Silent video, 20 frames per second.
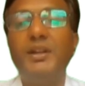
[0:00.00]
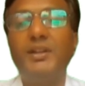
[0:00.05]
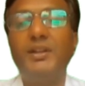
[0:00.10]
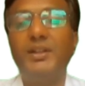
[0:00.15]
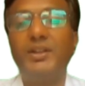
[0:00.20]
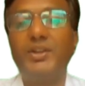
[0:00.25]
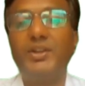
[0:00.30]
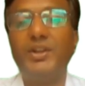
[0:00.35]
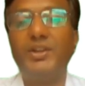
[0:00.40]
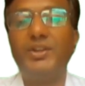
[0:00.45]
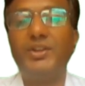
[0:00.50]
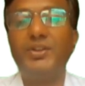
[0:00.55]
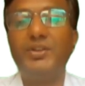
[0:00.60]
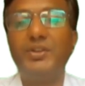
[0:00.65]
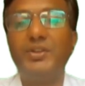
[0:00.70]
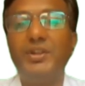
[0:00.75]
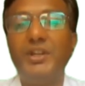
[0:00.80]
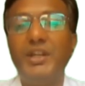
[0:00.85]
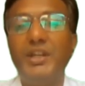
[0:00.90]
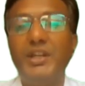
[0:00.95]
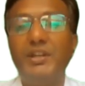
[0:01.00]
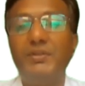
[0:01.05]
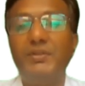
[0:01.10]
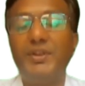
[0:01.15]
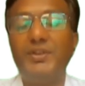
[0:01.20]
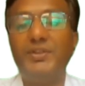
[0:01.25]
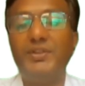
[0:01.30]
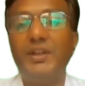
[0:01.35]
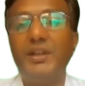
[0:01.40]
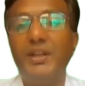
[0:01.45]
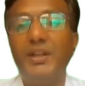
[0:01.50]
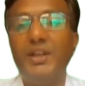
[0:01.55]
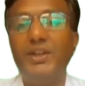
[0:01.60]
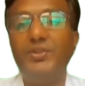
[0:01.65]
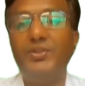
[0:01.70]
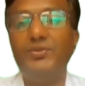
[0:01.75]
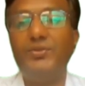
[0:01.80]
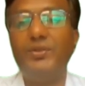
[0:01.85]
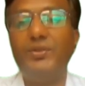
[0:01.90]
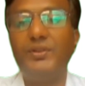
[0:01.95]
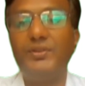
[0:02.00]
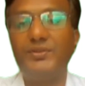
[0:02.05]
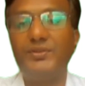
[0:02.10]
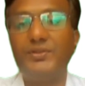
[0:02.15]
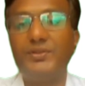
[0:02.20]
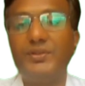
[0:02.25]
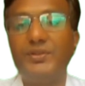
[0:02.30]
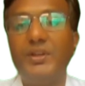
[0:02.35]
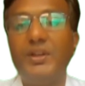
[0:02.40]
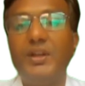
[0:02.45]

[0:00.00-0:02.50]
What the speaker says: the continuity equation ensures